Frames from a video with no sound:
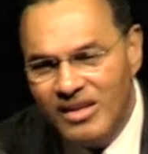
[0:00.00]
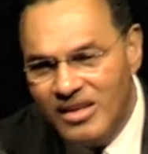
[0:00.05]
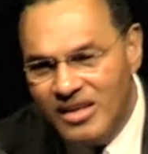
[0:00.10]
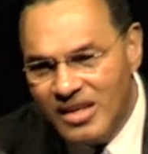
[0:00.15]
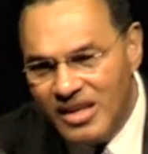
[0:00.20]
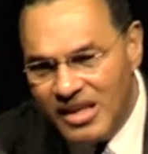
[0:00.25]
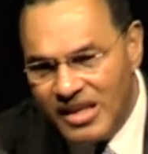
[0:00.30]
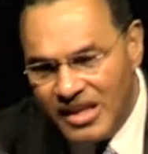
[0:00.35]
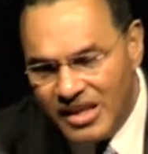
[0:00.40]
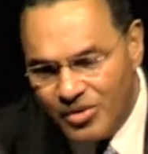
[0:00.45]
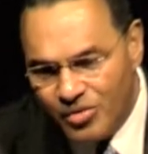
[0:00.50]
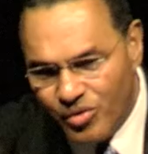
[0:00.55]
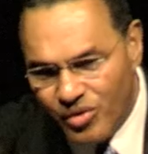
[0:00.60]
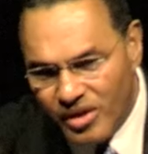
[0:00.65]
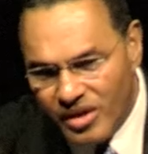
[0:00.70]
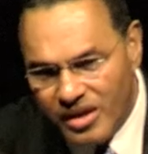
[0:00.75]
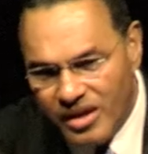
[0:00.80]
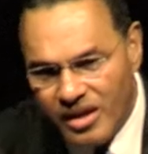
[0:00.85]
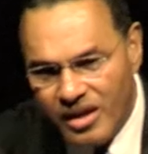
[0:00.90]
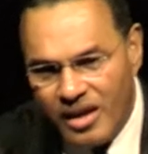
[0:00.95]

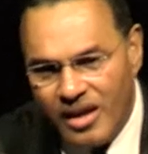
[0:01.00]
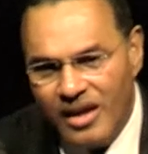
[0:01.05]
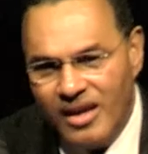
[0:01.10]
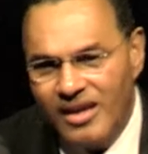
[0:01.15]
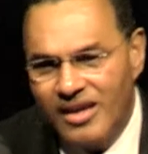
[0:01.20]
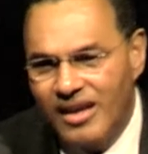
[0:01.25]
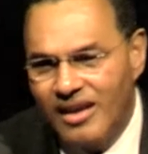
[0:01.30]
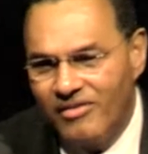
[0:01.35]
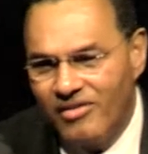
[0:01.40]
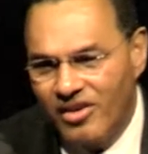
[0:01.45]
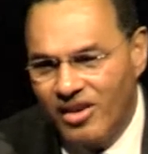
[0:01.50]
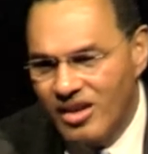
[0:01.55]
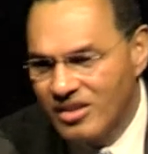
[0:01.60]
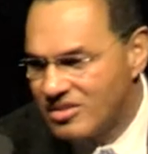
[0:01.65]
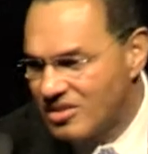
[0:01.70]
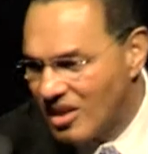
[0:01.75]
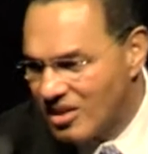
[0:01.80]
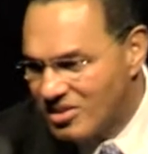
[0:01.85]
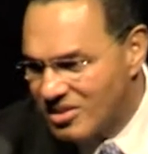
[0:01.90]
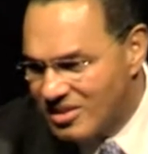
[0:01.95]
literally giving
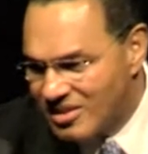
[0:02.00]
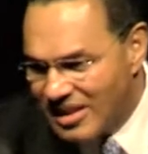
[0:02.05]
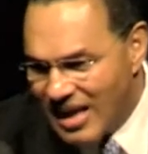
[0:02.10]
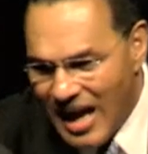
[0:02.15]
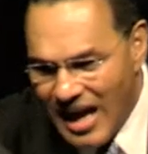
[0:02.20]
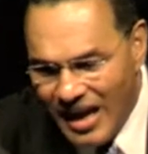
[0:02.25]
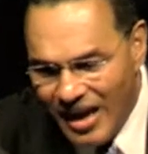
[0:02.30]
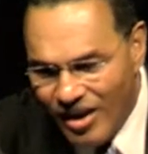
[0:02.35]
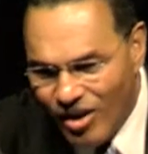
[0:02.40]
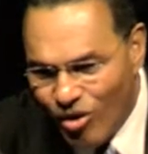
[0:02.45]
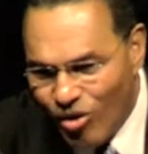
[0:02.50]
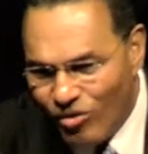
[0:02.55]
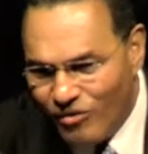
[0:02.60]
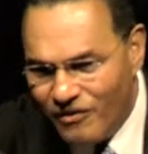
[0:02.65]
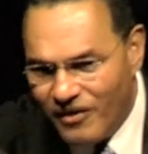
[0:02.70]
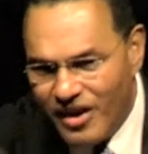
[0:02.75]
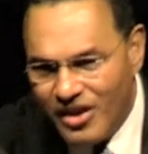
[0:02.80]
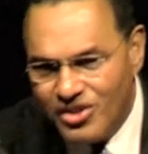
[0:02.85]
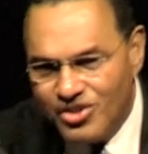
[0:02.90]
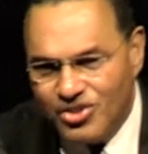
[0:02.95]
us a standing
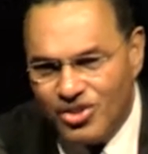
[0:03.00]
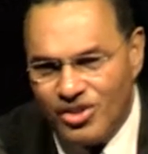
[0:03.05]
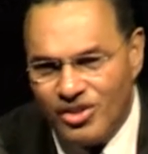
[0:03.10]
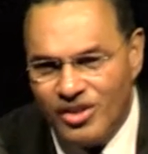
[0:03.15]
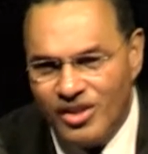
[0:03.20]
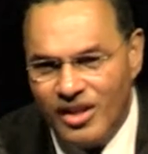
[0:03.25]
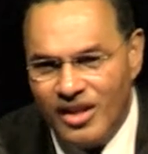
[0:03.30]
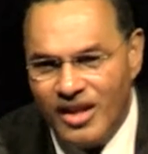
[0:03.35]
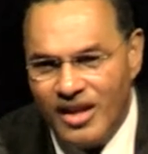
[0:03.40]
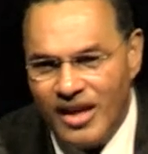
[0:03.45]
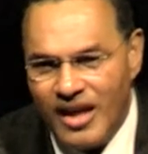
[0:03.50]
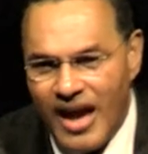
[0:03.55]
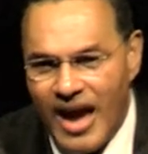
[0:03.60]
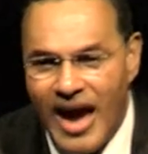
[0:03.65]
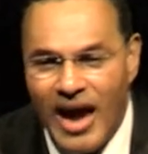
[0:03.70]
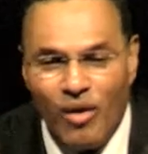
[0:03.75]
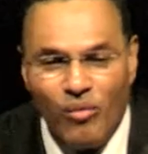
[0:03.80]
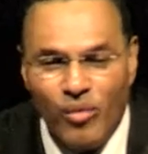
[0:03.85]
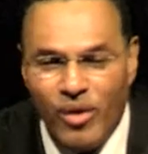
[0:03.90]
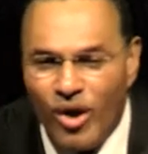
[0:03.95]
ovation,
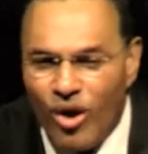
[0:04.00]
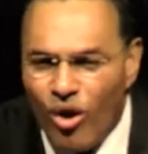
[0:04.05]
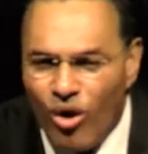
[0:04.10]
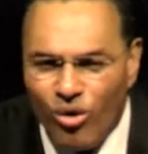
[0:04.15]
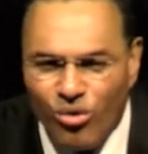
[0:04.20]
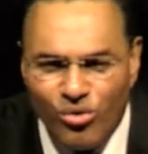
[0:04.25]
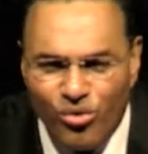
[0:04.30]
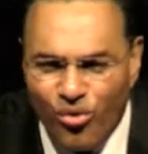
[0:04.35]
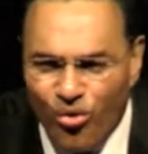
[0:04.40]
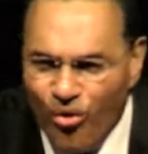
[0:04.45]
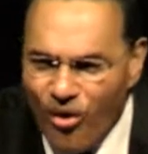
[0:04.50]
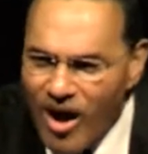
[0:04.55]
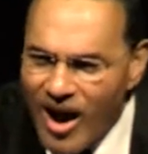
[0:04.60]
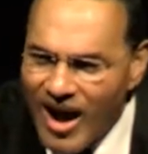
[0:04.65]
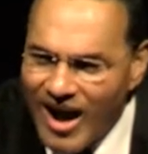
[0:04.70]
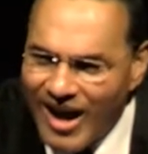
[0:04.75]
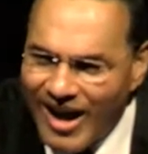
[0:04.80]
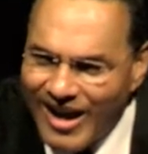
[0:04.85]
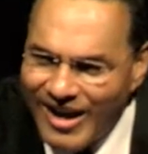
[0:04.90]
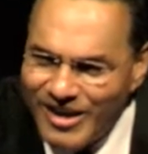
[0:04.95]
and we all
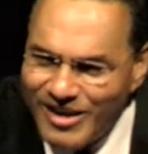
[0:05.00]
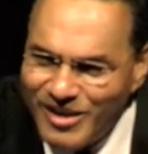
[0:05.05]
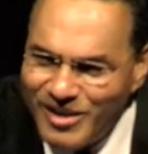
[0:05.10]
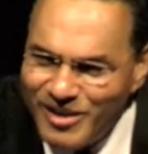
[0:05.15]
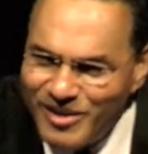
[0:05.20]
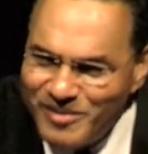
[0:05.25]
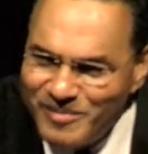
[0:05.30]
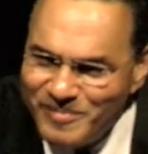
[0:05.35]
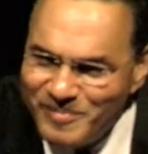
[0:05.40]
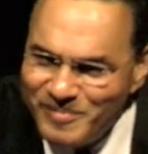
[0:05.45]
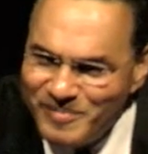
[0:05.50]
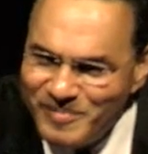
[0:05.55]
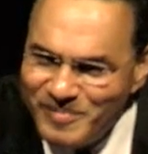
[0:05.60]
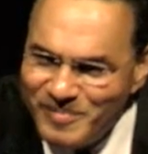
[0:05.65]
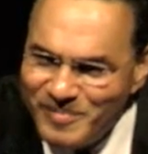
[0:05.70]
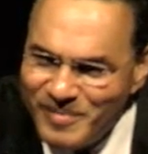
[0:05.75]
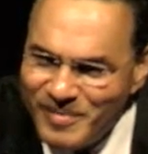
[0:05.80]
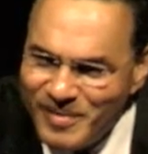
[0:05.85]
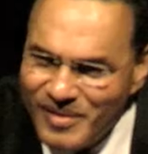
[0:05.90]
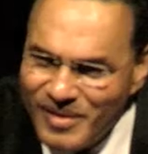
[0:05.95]
cried.
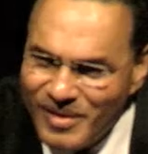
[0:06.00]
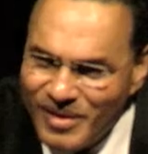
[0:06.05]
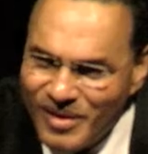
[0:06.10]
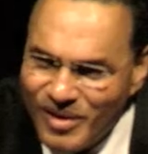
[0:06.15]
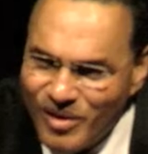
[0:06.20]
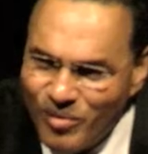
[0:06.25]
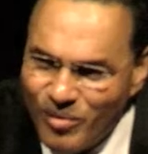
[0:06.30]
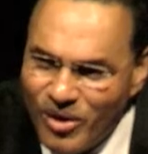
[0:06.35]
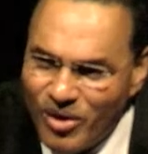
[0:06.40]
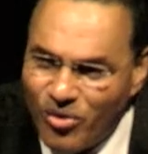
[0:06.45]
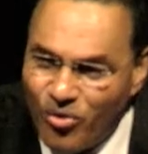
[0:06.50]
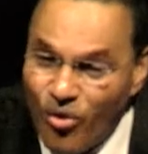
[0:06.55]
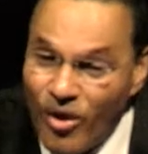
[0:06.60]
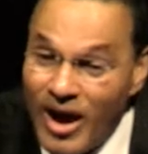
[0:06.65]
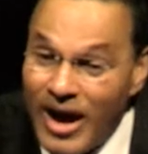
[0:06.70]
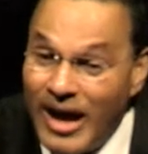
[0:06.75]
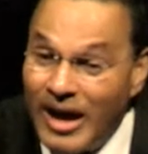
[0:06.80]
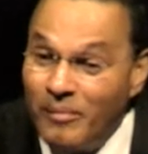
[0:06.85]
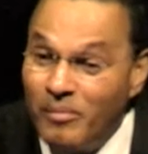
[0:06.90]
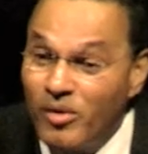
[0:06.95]
We
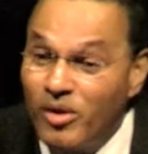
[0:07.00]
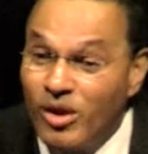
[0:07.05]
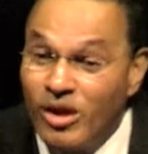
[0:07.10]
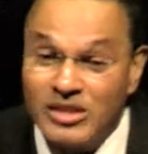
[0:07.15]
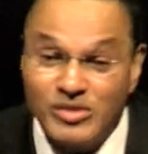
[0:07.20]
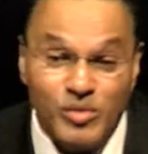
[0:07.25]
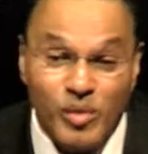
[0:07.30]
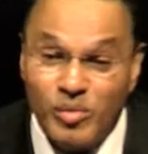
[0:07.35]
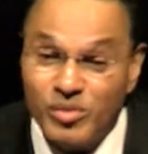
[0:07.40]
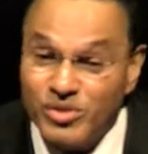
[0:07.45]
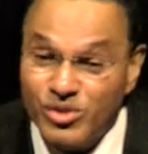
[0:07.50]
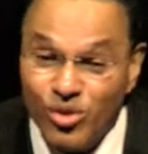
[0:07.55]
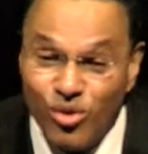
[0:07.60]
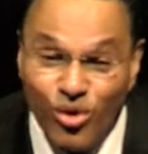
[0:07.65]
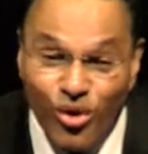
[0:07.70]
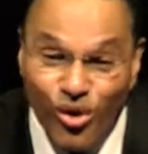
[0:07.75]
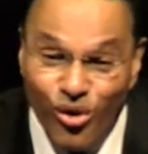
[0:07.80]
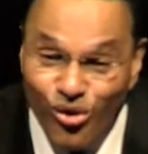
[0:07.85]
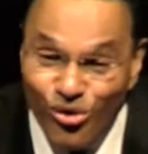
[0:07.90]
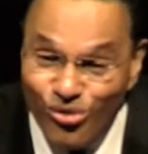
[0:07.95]
cried because we were
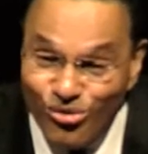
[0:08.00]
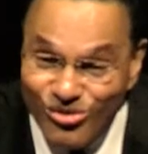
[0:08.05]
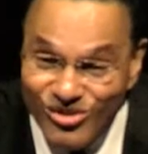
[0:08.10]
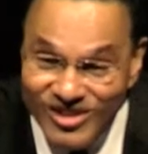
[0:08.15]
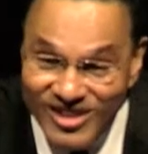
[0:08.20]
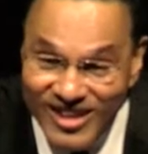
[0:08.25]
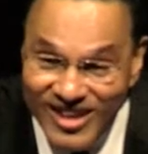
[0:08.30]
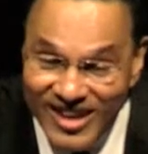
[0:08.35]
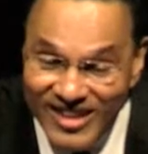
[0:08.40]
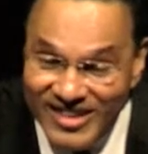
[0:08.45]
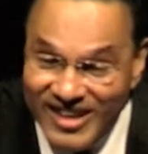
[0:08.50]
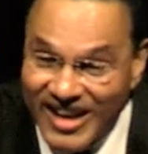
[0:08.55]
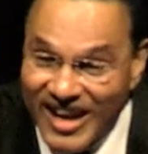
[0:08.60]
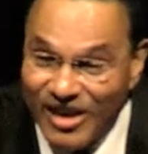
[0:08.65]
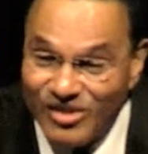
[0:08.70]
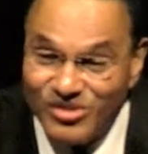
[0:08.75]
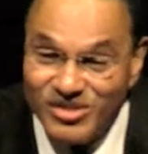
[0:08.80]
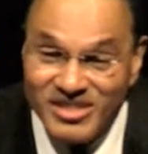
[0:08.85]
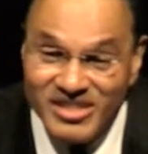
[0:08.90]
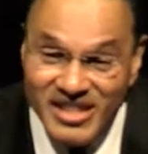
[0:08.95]
so hurt that
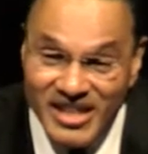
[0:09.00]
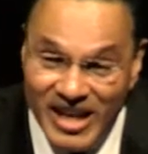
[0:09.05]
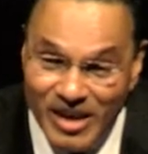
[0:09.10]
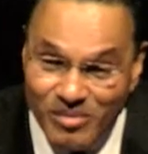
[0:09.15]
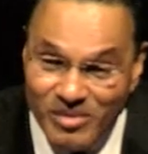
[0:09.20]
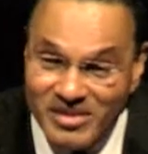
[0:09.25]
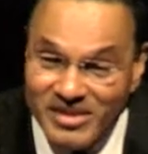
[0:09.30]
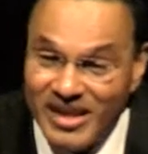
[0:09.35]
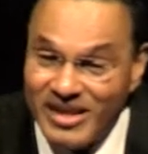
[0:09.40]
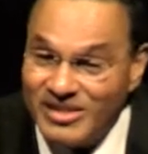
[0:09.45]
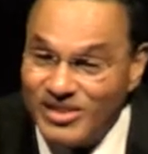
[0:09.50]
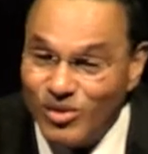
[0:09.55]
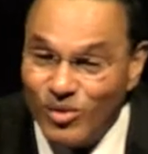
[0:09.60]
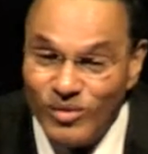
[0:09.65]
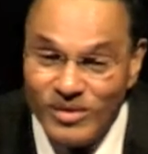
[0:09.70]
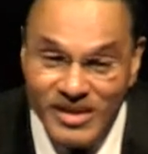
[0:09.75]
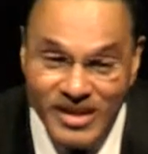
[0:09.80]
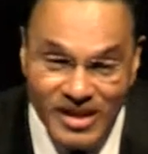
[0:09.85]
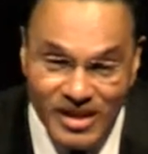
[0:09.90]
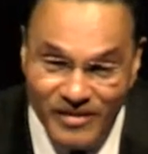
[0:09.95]
our city would think so
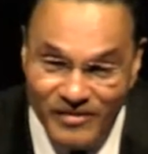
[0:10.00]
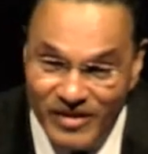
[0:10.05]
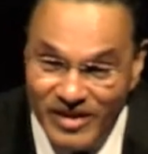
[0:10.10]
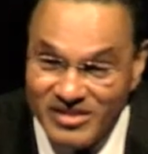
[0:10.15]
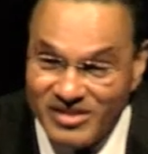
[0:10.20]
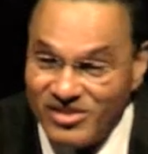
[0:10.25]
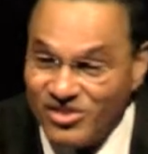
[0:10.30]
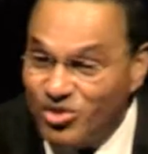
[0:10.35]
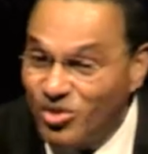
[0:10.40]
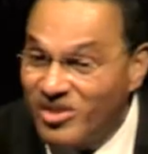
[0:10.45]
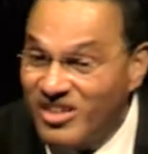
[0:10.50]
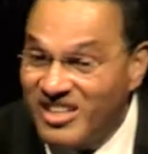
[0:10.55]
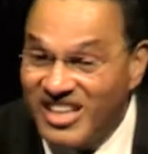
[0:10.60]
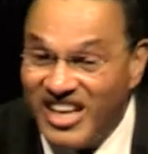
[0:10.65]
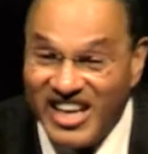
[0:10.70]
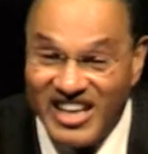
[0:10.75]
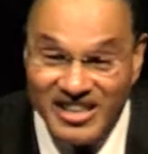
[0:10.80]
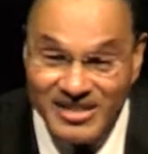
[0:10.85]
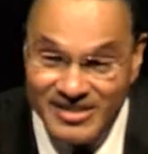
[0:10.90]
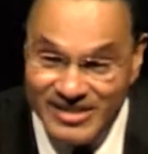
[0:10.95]
little of us to
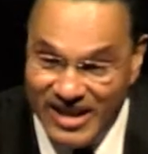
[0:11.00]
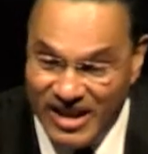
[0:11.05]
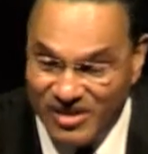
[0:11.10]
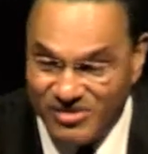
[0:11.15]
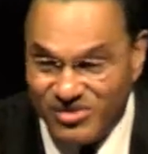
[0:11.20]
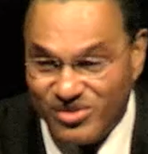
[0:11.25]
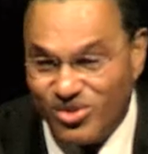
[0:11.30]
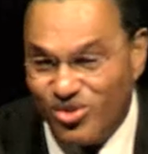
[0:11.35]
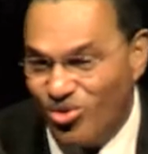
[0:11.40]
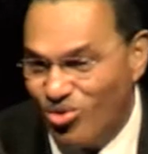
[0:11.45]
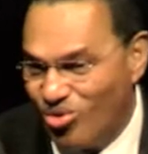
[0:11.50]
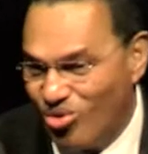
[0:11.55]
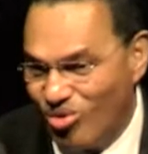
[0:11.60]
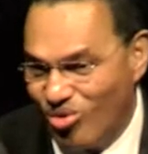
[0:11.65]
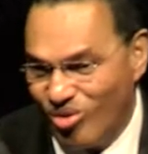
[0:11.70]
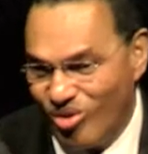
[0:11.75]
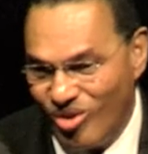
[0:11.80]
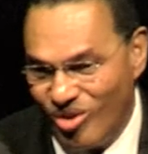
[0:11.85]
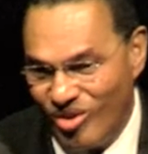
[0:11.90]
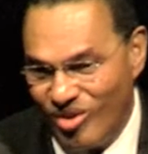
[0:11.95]
kick us out of school.